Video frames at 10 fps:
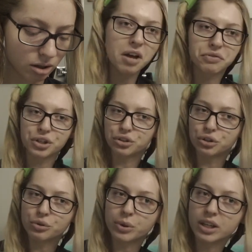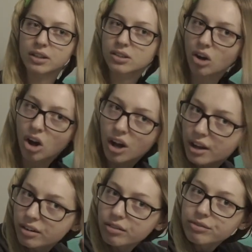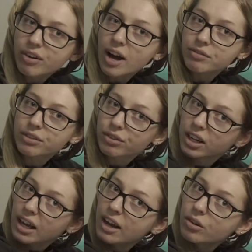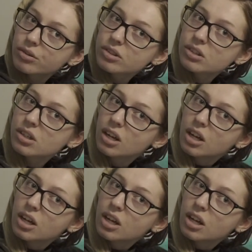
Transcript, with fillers: every two weeks on five different accounts